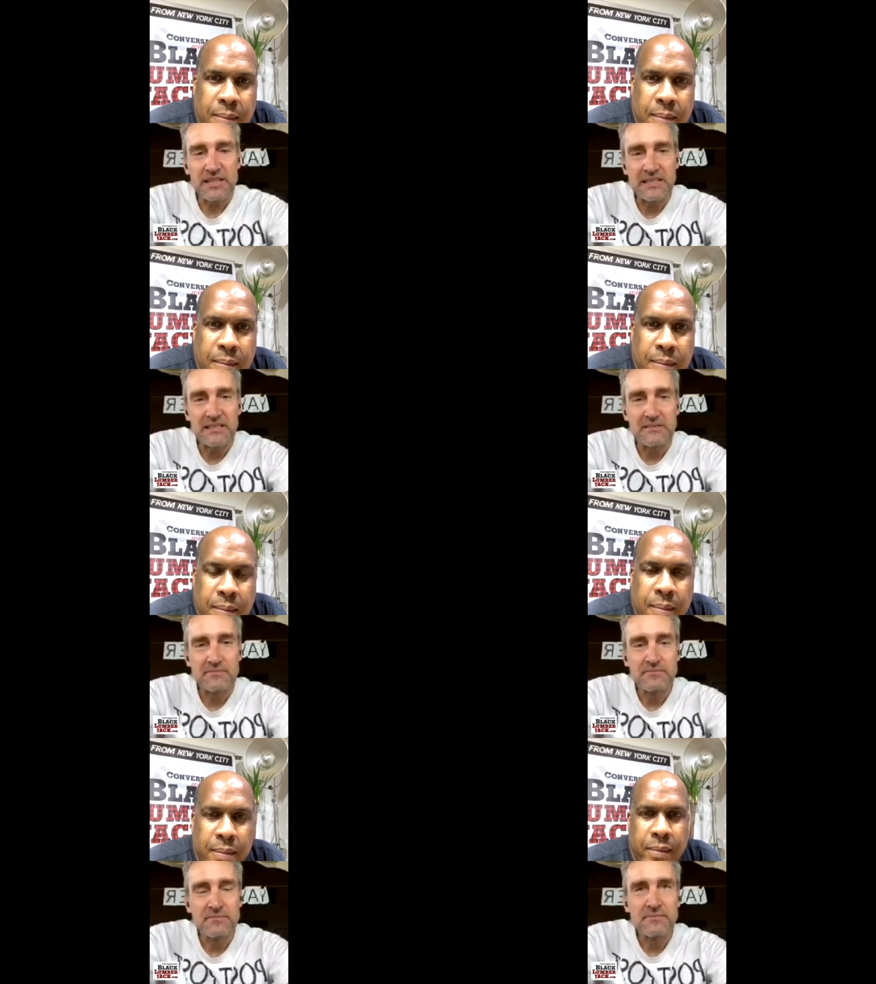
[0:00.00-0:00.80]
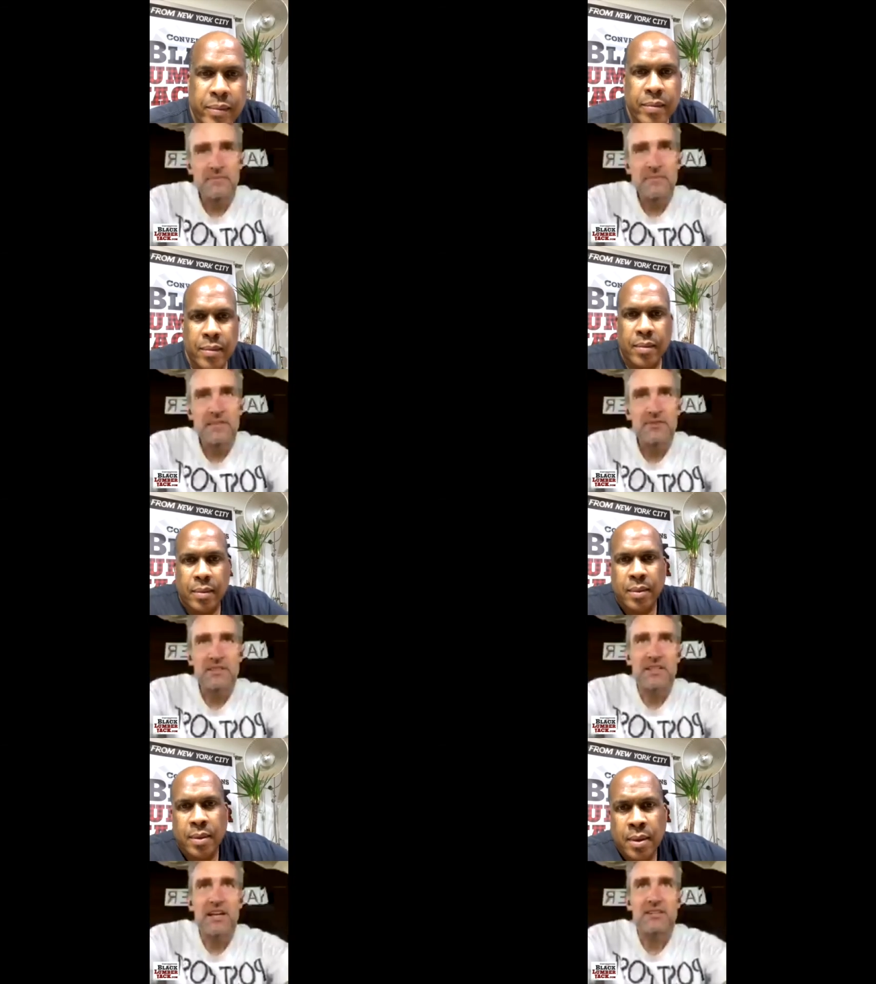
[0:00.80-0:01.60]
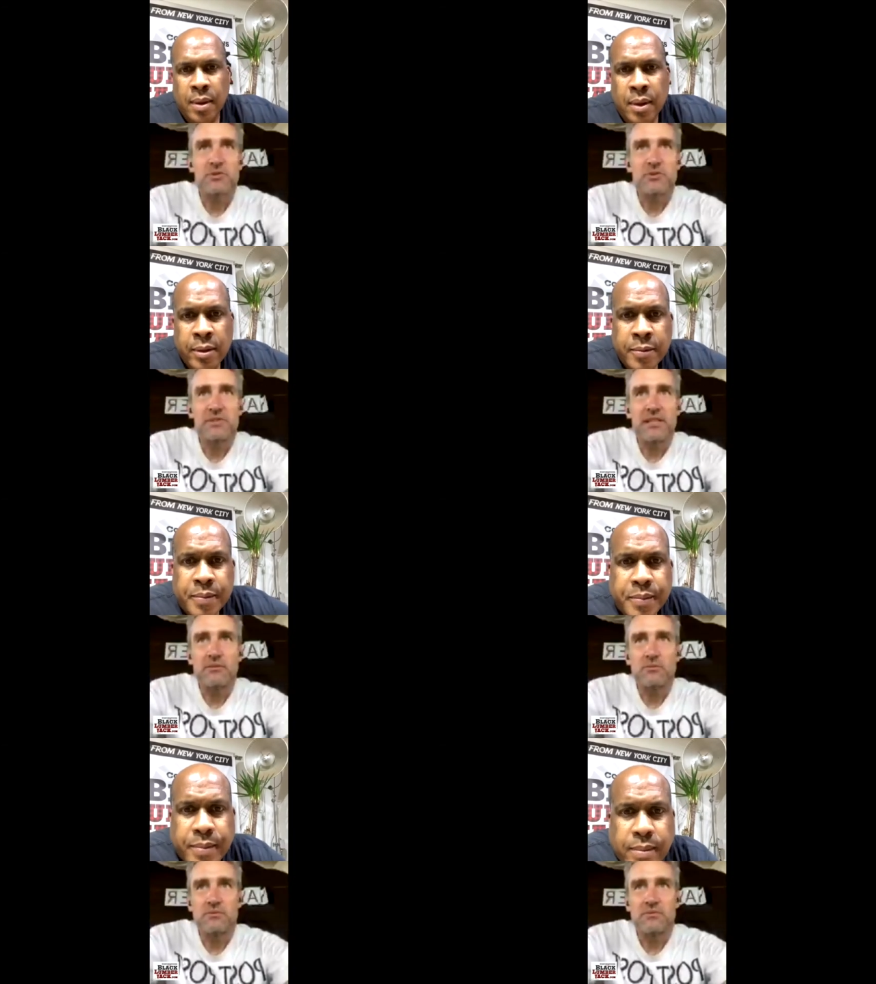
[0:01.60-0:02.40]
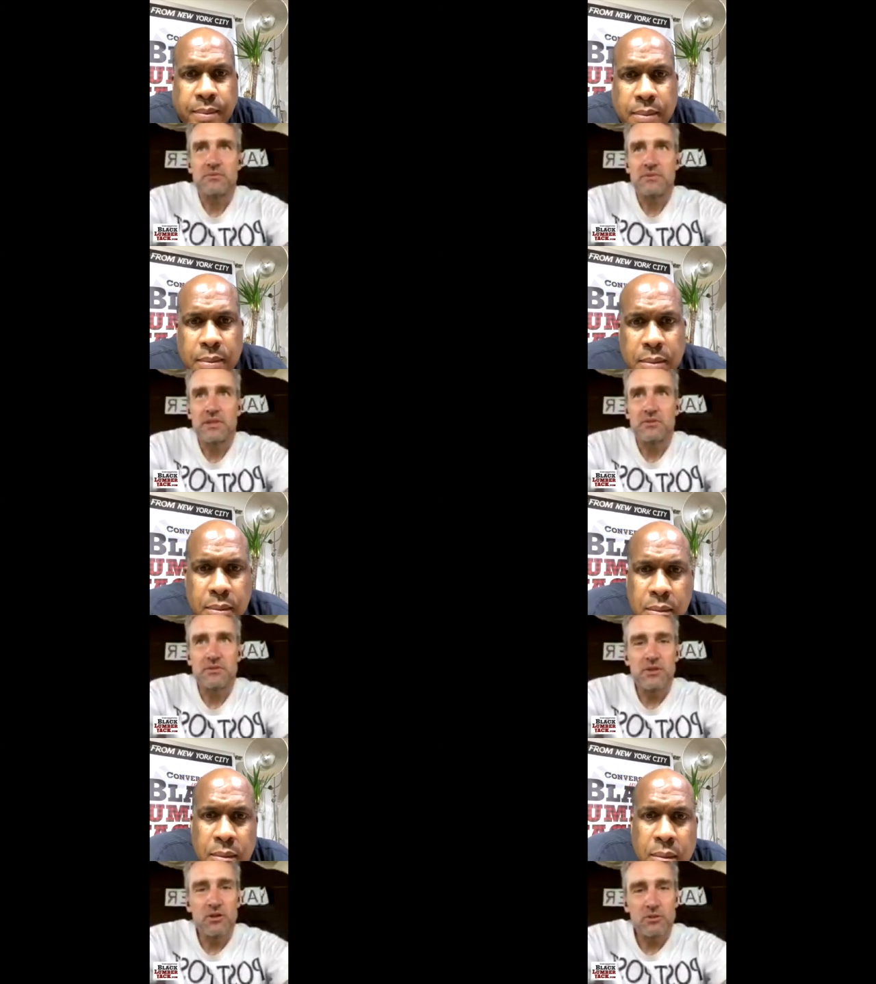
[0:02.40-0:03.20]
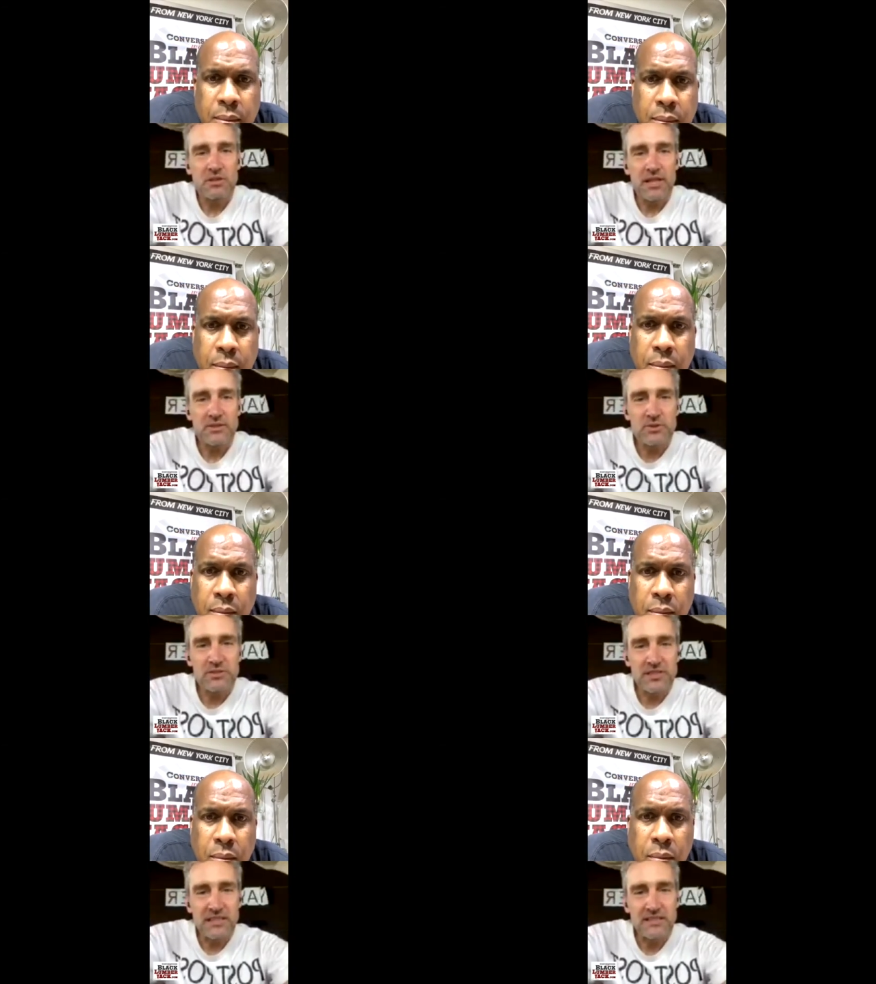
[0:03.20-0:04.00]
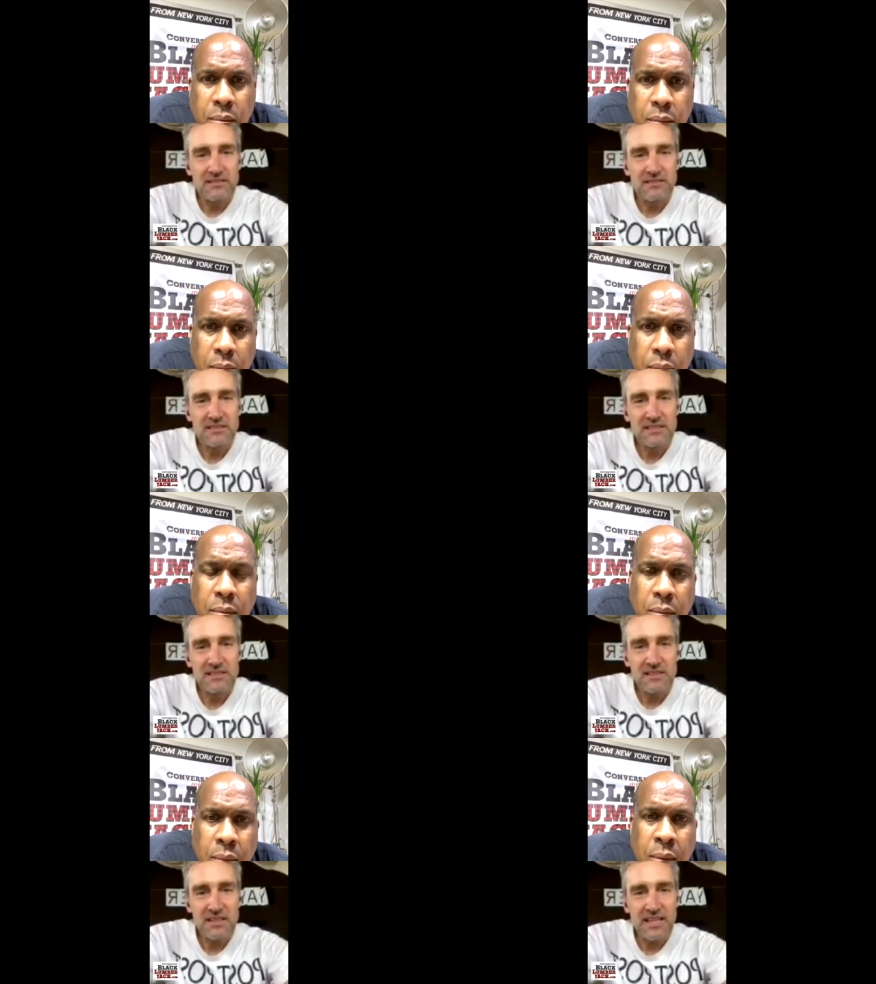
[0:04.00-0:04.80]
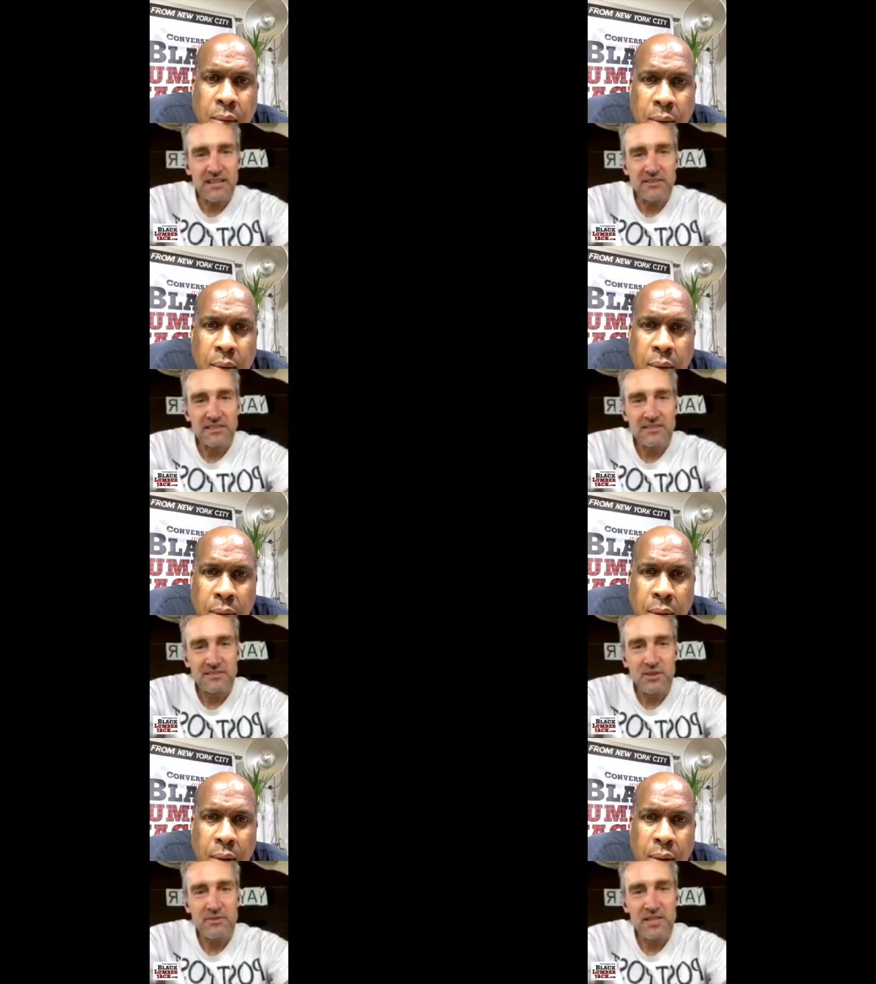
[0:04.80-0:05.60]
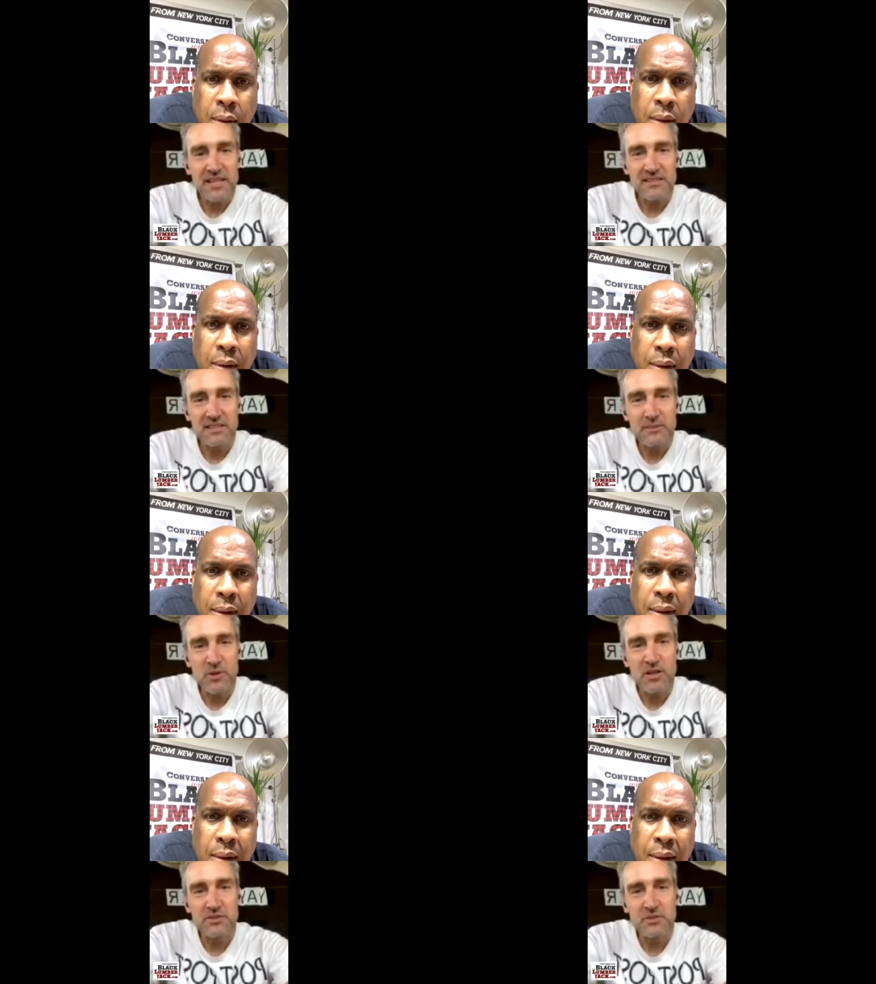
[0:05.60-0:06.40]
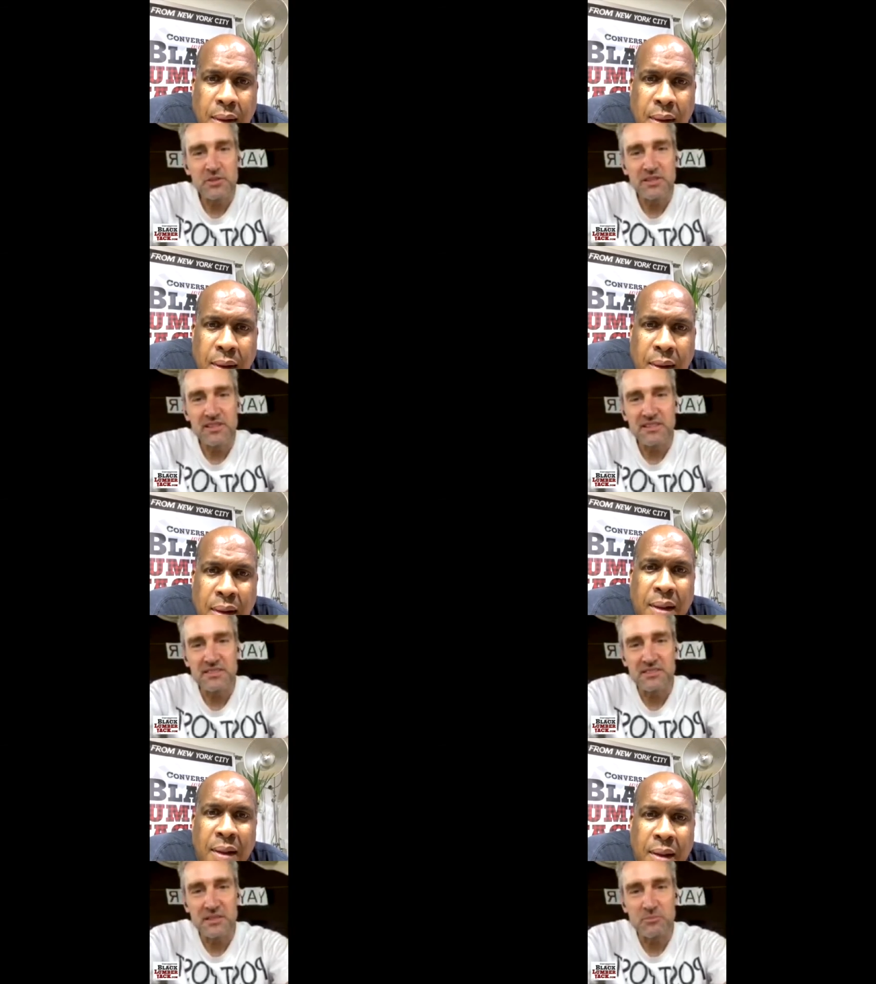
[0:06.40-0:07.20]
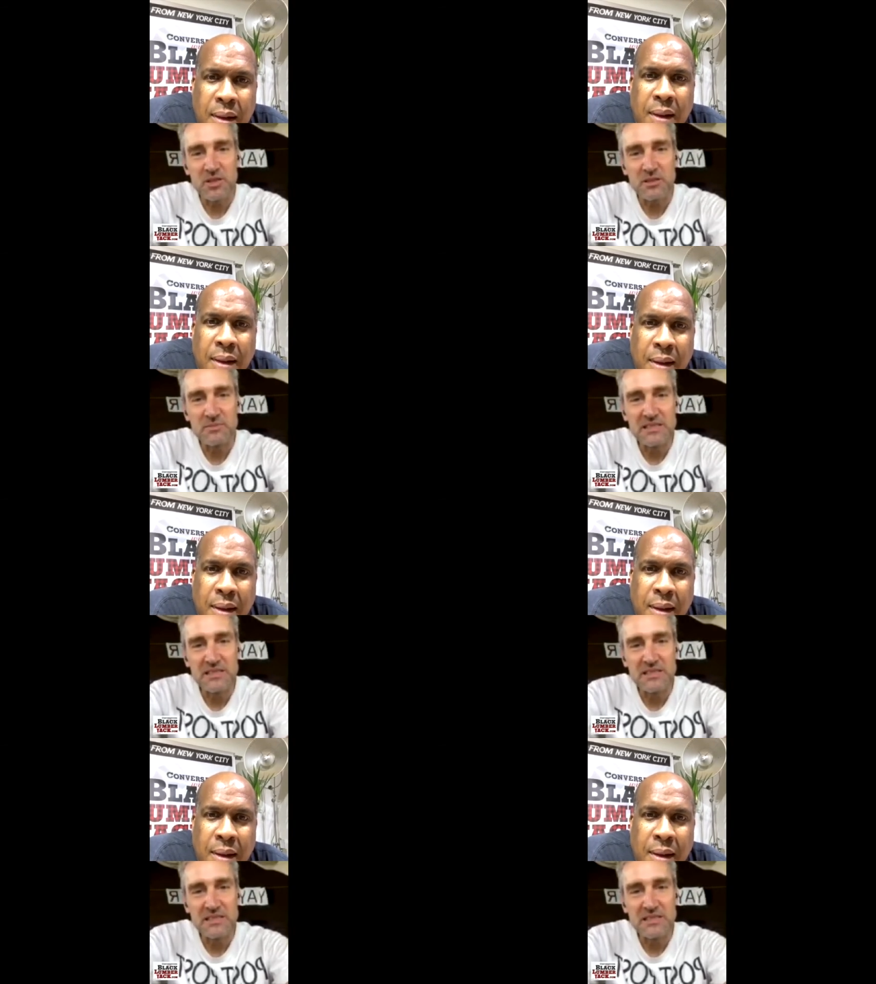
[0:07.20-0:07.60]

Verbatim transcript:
Speaker 1: In fact, the adage was that there was no electricity allowed. So everything had to clip onto an existing bulb.